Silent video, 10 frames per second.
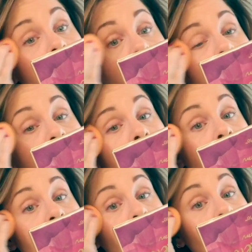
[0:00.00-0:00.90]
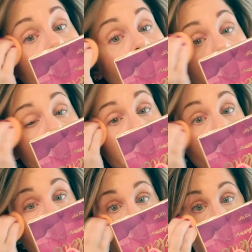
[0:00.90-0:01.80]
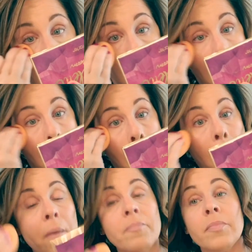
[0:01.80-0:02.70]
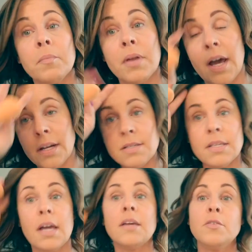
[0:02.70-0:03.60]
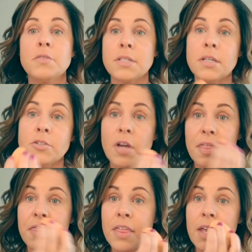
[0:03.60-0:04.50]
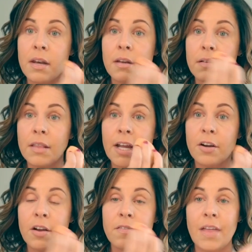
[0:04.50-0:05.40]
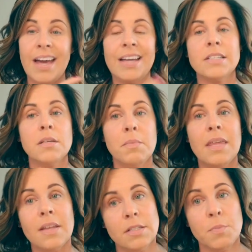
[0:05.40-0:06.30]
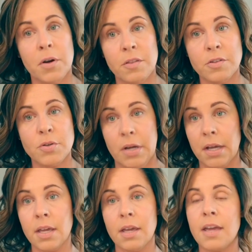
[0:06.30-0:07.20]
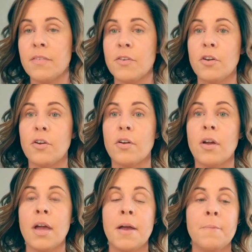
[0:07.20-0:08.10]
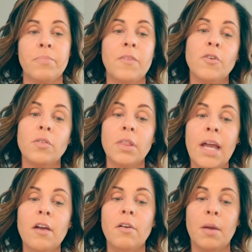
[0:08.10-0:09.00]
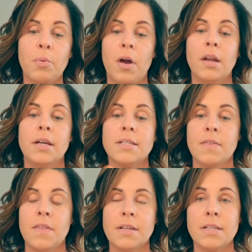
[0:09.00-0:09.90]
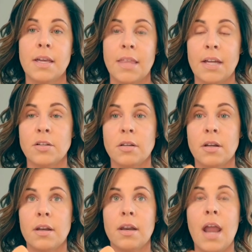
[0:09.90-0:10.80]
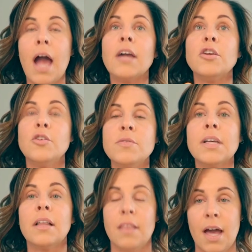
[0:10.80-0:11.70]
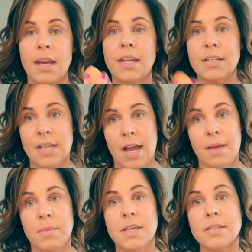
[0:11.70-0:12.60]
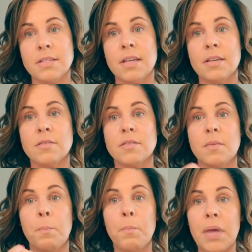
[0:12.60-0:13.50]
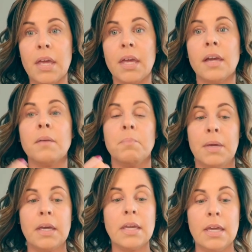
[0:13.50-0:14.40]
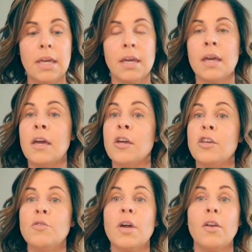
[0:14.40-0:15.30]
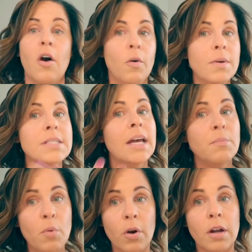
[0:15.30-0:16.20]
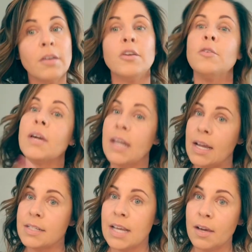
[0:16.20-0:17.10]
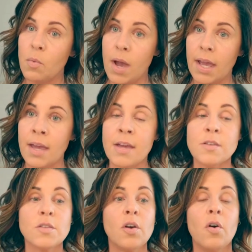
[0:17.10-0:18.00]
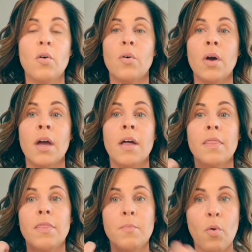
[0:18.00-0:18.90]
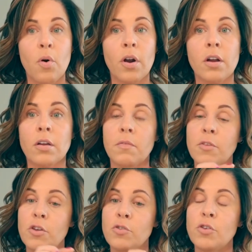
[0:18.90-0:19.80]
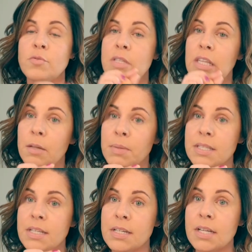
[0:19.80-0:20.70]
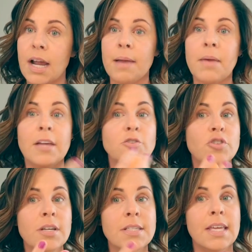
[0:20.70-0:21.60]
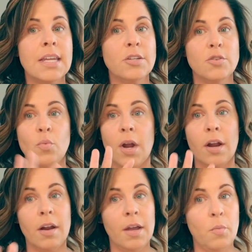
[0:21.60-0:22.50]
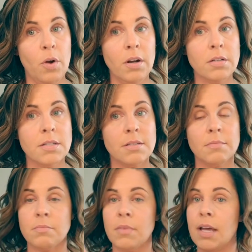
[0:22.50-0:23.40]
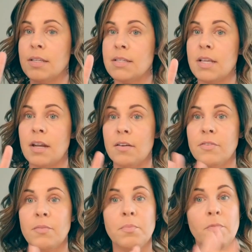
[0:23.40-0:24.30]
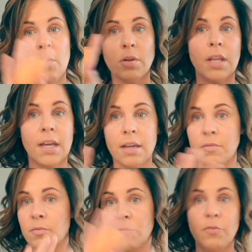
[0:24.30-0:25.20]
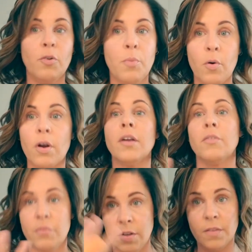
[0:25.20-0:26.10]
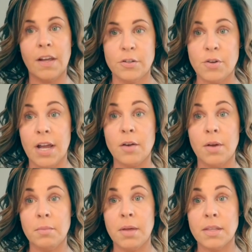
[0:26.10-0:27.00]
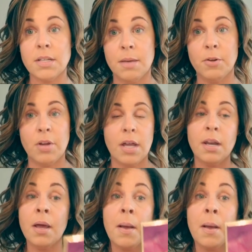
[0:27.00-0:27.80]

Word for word: I need a little more help. But honestly, I use such a thin layer of that, and to me that's part of the trick. If you're if you're layering products and things like that, not using a lot at a time is is the big big key. You can always add more, you cannot take away. So the more you use little bits at a time and just get it to where it works, instead of going like full bore and feeling like a drag queen by the time you're done,